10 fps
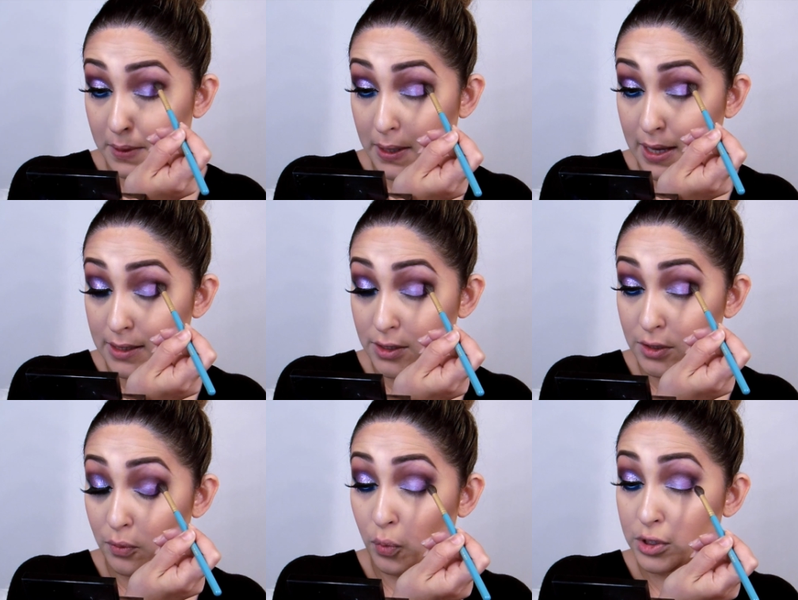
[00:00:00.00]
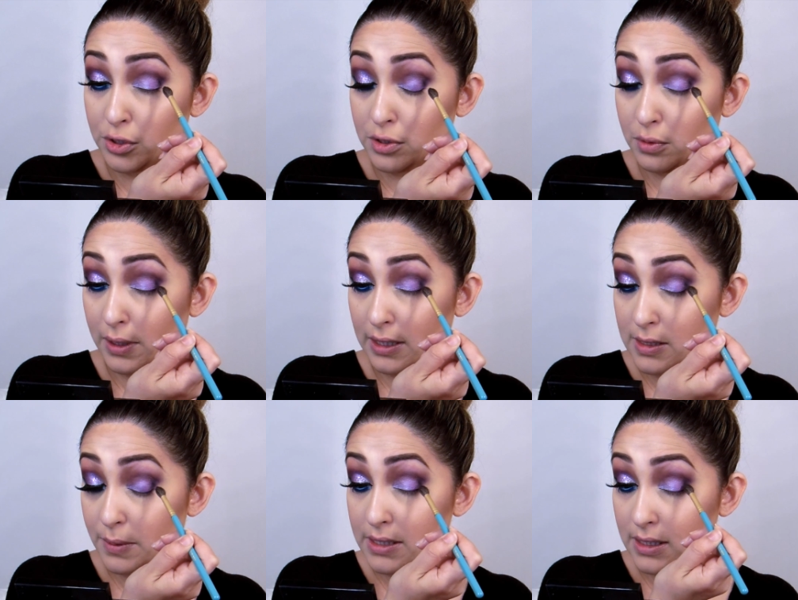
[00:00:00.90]
And what you're doing
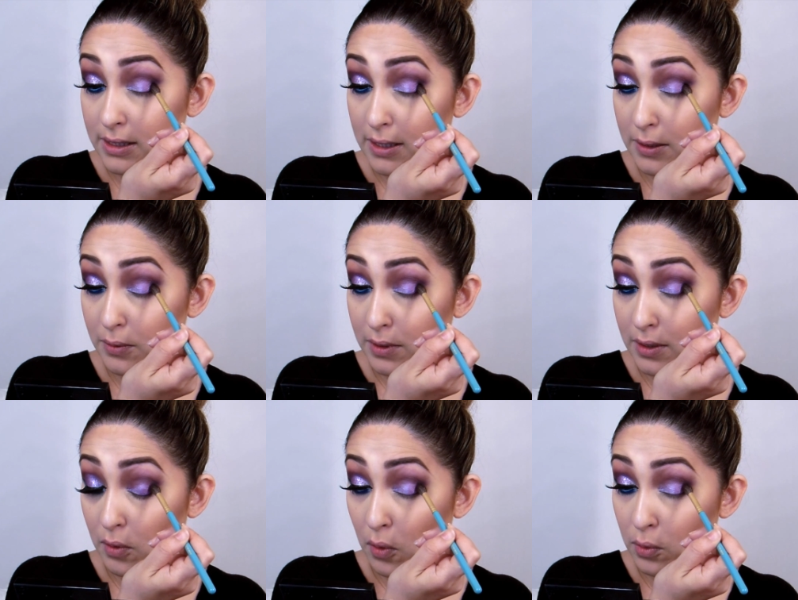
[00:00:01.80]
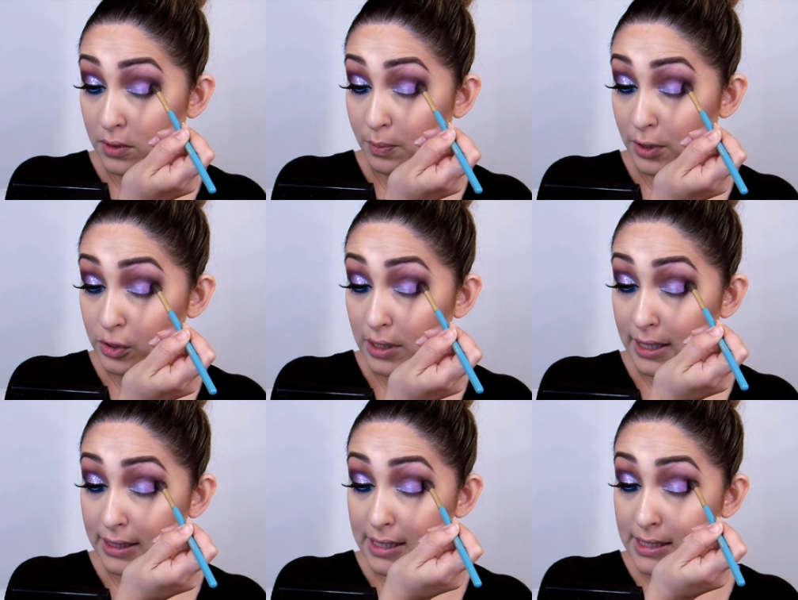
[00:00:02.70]
is basically you're going to hold the brush
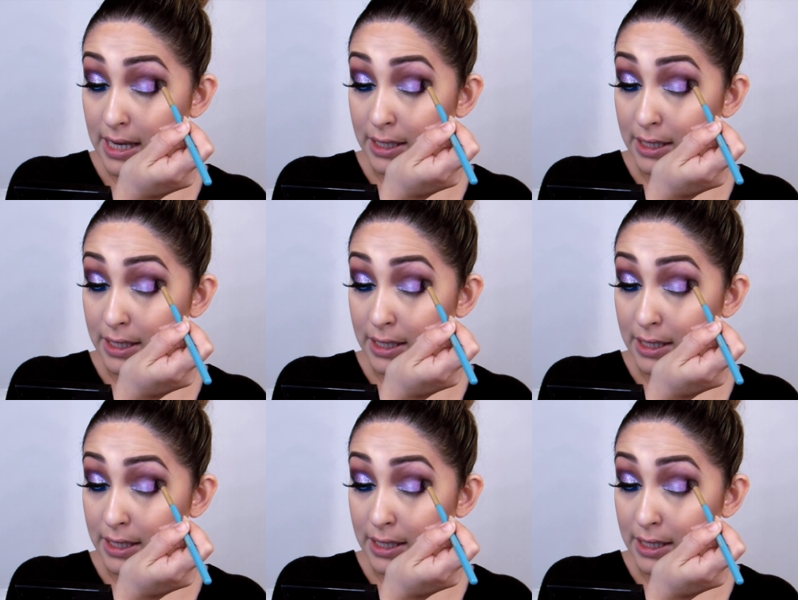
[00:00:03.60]
like this,